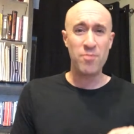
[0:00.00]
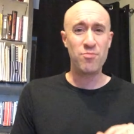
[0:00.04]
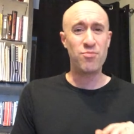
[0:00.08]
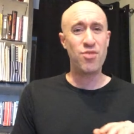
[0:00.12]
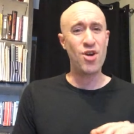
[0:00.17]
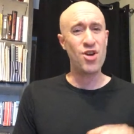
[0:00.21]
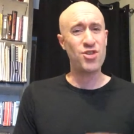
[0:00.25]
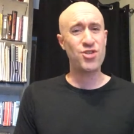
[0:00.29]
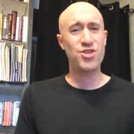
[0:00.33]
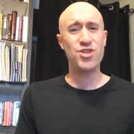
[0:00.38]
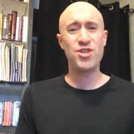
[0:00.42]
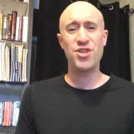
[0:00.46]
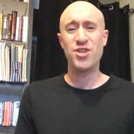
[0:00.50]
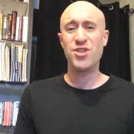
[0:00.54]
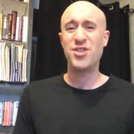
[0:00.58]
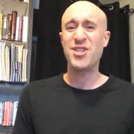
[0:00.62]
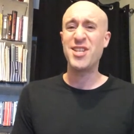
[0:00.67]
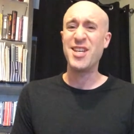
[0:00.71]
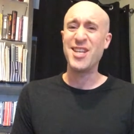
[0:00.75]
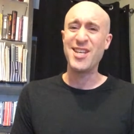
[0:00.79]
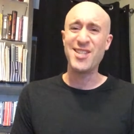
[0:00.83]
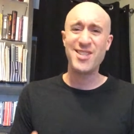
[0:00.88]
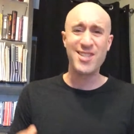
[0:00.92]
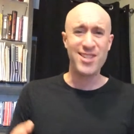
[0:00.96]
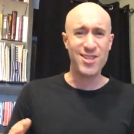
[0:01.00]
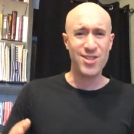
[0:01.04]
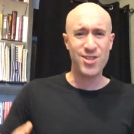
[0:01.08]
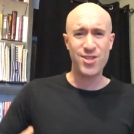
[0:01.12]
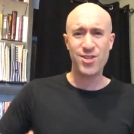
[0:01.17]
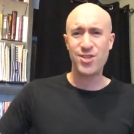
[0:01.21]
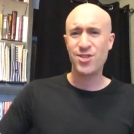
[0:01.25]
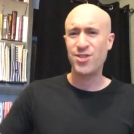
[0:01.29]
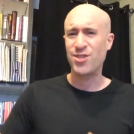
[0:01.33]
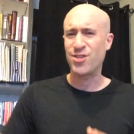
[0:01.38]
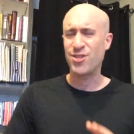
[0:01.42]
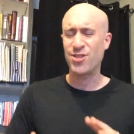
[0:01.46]
brushing your teeth and
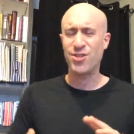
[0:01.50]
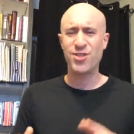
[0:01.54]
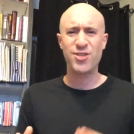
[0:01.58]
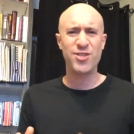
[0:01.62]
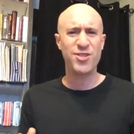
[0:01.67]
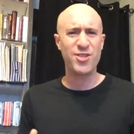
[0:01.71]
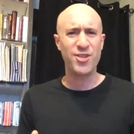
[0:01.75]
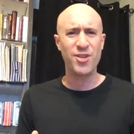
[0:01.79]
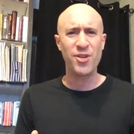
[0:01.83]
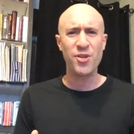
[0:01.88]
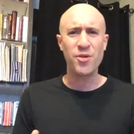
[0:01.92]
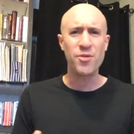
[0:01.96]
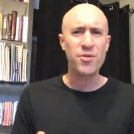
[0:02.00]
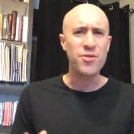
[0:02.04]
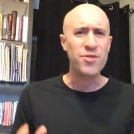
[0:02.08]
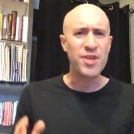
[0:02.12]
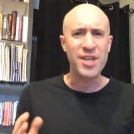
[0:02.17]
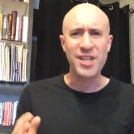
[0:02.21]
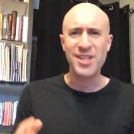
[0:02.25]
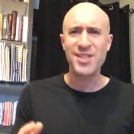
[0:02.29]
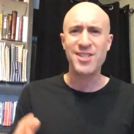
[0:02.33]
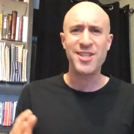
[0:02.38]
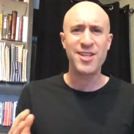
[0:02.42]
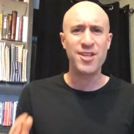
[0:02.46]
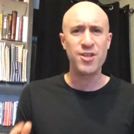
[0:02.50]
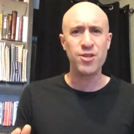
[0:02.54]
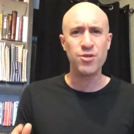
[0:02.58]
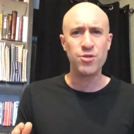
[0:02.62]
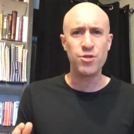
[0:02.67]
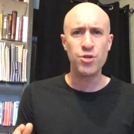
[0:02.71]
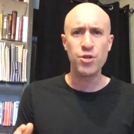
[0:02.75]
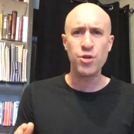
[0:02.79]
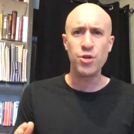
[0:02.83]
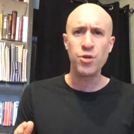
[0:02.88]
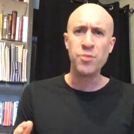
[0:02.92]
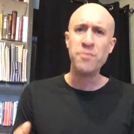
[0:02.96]
just just little things that you
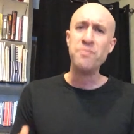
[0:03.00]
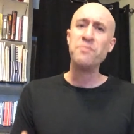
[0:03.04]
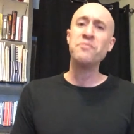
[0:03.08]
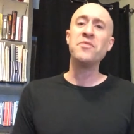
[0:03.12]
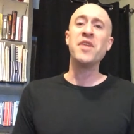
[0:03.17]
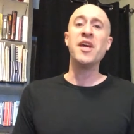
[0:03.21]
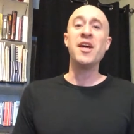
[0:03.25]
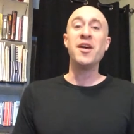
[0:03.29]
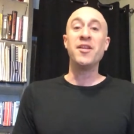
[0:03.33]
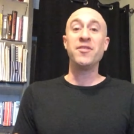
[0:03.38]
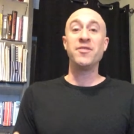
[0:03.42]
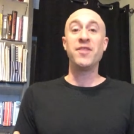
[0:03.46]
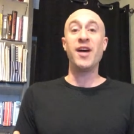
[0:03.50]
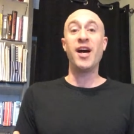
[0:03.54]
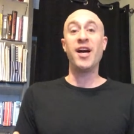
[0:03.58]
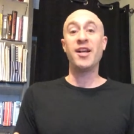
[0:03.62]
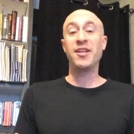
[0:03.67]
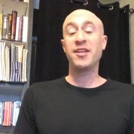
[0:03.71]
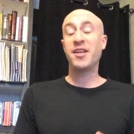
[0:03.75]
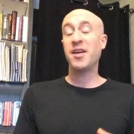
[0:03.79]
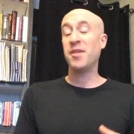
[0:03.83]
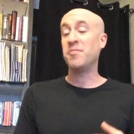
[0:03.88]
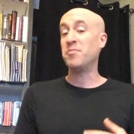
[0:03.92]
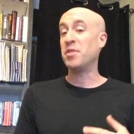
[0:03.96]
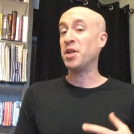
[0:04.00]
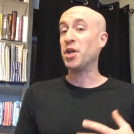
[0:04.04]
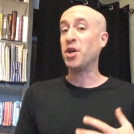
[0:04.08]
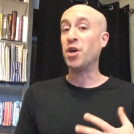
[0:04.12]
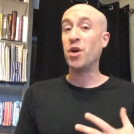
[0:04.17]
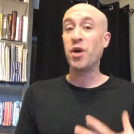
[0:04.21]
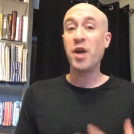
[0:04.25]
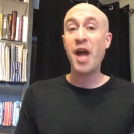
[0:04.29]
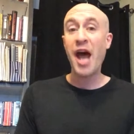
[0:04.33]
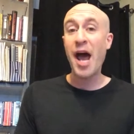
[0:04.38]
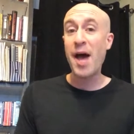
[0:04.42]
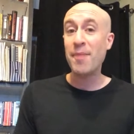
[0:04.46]
do that can be
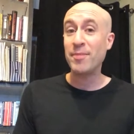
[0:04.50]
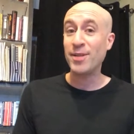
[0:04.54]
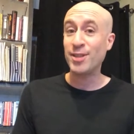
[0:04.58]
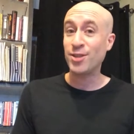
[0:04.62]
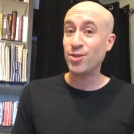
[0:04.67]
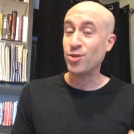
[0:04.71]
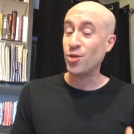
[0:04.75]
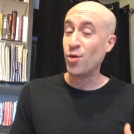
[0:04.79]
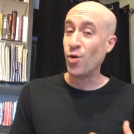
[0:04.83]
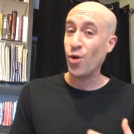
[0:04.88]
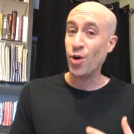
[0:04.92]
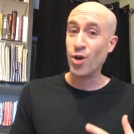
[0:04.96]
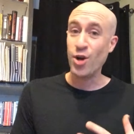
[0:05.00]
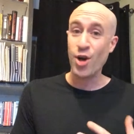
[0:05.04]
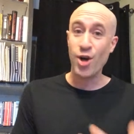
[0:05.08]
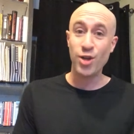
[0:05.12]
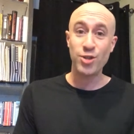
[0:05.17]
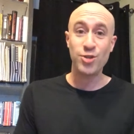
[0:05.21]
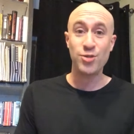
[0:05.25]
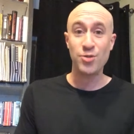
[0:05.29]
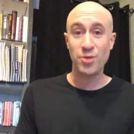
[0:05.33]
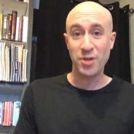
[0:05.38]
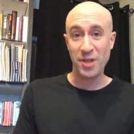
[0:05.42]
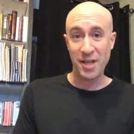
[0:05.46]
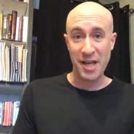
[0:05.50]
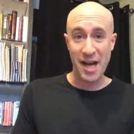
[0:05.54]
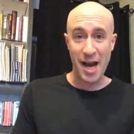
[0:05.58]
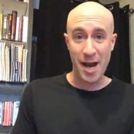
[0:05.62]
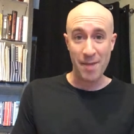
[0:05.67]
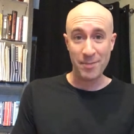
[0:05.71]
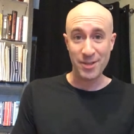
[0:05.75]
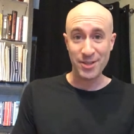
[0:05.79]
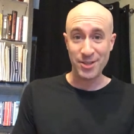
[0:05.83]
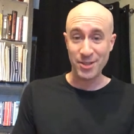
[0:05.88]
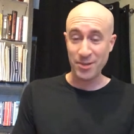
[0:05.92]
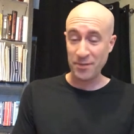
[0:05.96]
good habits or not so good
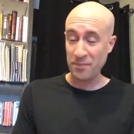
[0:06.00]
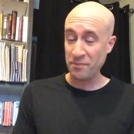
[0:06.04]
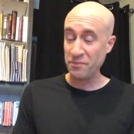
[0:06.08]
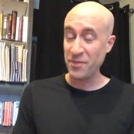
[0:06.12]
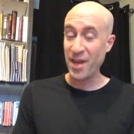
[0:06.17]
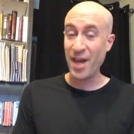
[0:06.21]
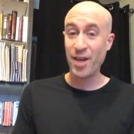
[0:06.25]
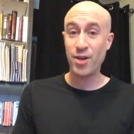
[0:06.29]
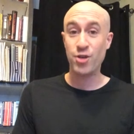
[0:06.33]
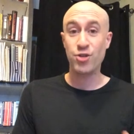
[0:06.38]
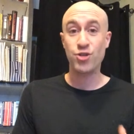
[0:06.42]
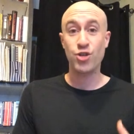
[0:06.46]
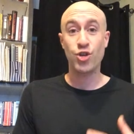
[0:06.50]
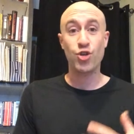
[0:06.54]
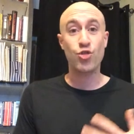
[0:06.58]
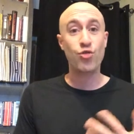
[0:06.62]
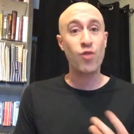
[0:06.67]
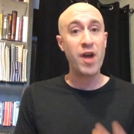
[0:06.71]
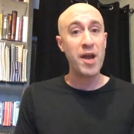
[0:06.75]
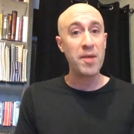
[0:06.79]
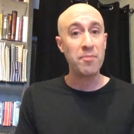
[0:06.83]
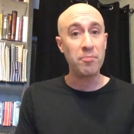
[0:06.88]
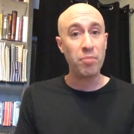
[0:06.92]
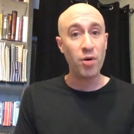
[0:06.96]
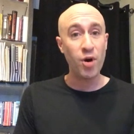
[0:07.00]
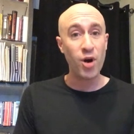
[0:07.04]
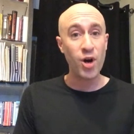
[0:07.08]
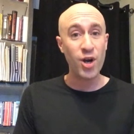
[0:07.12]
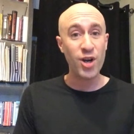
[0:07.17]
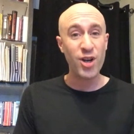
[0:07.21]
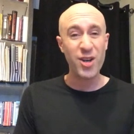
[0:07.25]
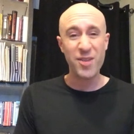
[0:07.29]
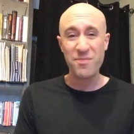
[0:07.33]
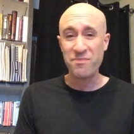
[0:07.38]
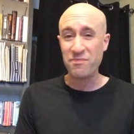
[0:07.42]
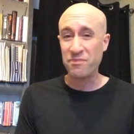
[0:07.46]
habits and there's a great
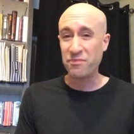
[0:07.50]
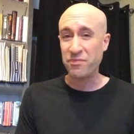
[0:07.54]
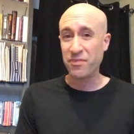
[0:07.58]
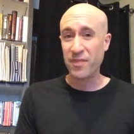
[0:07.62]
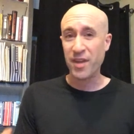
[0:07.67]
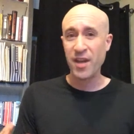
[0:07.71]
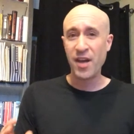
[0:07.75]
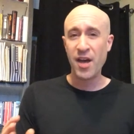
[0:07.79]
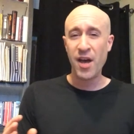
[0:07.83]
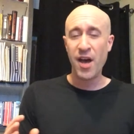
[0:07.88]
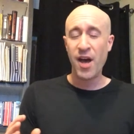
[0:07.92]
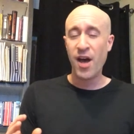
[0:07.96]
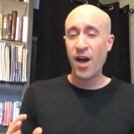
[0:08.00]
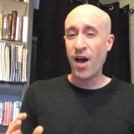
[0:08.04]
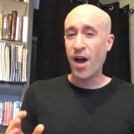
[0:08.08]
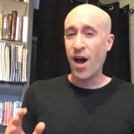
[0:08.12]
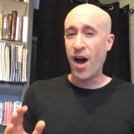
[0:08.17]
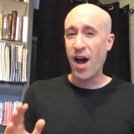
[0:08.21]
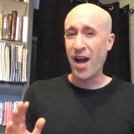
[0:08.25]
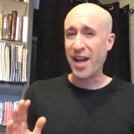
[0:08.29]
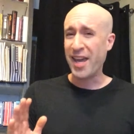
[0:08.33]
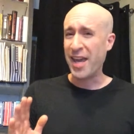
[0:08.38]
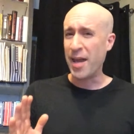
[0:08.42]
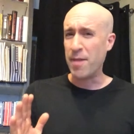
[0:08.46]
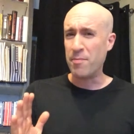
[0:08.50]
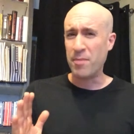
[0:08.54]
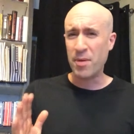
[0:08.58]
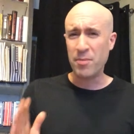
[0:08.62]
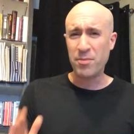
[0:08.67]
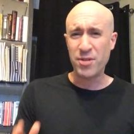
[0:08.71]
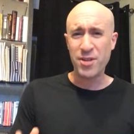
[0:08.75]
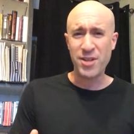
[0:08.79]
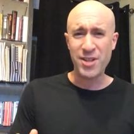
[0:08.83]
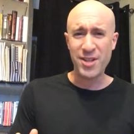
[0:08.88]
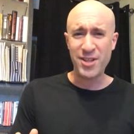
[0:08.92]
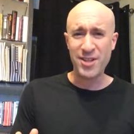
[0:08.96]
book. I can't
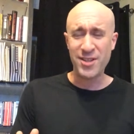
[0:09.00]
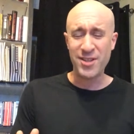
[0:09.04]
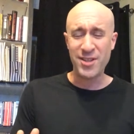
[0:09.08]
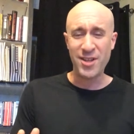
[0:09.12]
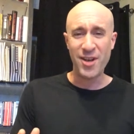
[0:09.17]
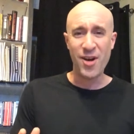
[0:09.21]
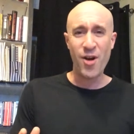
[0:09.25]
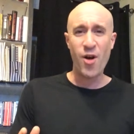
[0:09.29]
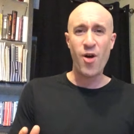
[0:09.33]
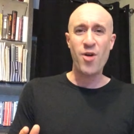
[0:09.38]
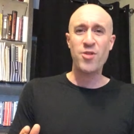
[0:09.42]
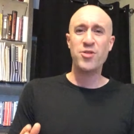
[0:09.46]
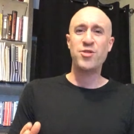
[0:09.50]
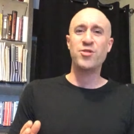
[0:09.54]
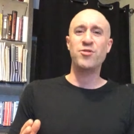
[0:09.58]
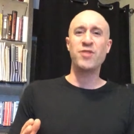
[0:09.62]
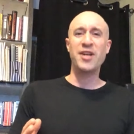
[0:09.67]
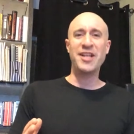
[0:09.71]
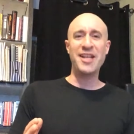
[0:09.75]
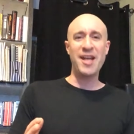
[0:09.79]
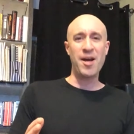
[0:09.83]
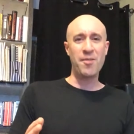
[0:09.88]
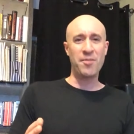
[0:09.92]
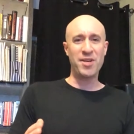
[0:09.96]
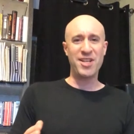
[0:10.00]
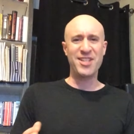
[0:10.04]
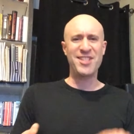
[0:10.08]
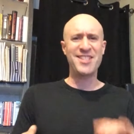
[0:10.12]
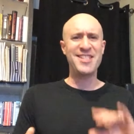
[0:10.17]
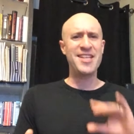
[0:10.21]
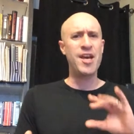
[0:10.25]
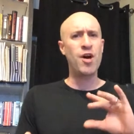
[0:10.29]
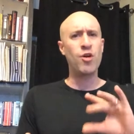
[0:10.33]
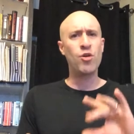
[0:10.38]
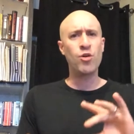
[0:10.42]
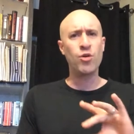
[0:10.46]
remember the, the author right now, but
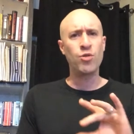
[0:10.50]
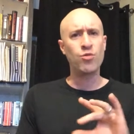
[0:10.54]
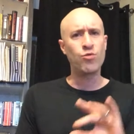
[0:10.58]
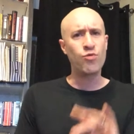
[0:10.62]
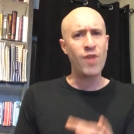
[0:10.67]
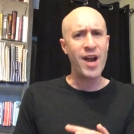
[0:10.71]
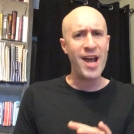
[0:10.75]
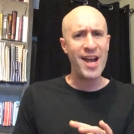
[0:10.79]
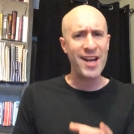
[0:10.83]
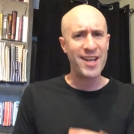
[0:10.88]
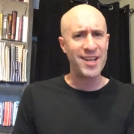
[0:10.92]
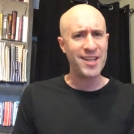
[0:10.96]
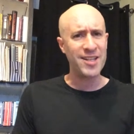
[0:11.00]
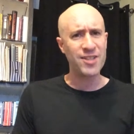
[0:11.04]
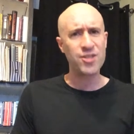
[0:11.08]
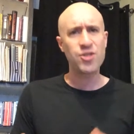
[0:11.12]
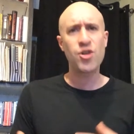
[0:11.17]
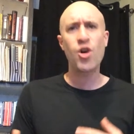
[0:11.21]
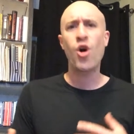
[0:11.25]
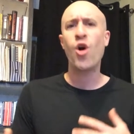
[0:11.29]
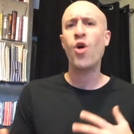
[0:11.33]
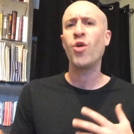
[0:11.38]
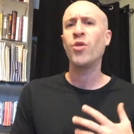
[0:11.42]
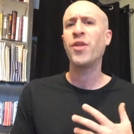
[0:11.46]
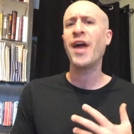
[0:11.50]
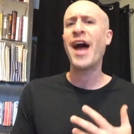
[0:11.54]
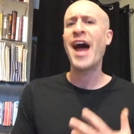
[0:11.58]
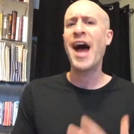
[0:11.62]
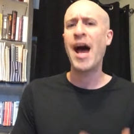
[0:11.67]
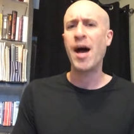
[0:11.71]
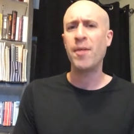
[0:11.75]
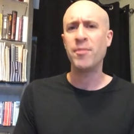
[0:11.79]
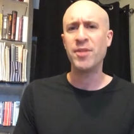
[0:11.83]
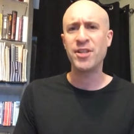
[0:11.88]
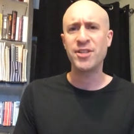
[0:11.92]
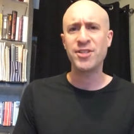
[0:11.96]
it's yellow and red and it's called
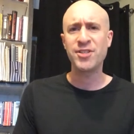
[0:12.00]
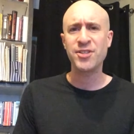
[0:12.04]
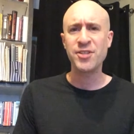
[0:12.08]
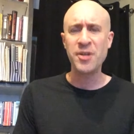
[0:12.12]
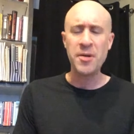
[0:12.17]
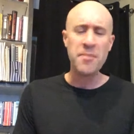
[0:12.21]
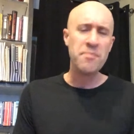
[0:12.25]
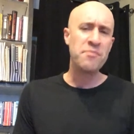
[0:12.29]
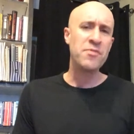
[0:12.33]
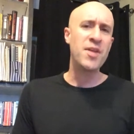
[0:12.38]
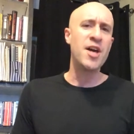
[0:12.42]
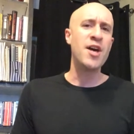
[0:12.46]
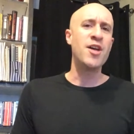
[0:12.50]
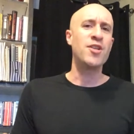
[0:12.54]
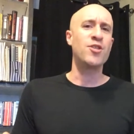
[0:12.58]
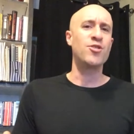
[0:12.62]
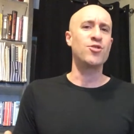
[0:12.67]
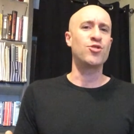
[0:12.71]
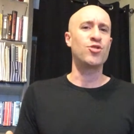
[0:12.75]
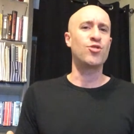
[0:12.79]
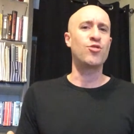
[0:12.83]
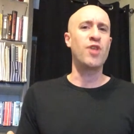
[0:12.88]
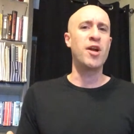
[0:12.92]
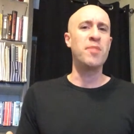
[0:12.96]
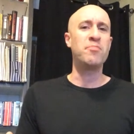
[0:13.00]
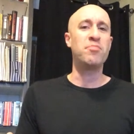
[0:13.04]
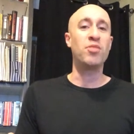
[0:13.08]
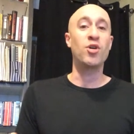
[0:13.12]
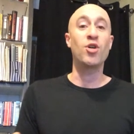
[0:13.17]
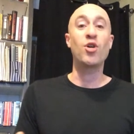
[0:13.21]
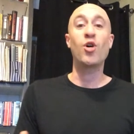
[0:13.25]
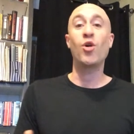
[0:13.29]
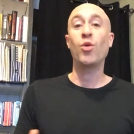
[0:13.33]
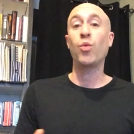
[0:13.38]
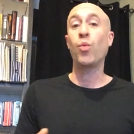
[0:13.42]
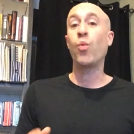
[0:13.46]
Habits. There's a great
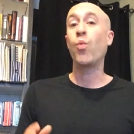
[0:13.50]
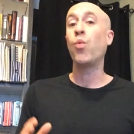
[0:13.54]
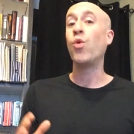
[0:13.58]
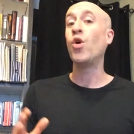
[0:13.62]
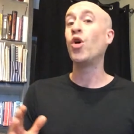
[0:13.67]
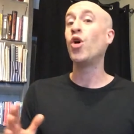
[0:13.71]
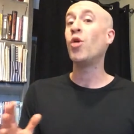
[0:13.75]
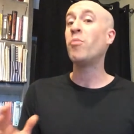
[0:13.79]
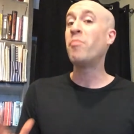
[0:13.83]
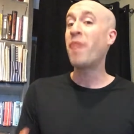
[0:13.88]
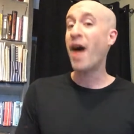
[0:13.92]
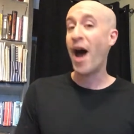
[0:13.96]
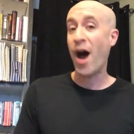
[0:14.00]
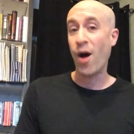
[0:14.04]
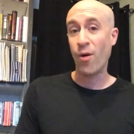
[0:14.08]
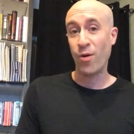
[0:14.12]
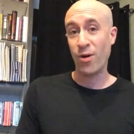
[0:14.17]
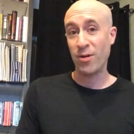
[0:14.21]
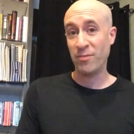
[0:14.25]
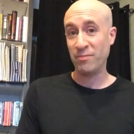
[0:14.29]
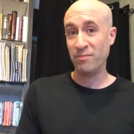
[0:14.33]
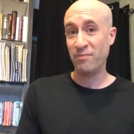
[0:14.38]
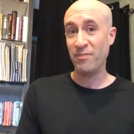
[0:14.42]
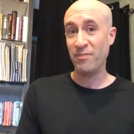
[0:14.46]
book called Willpower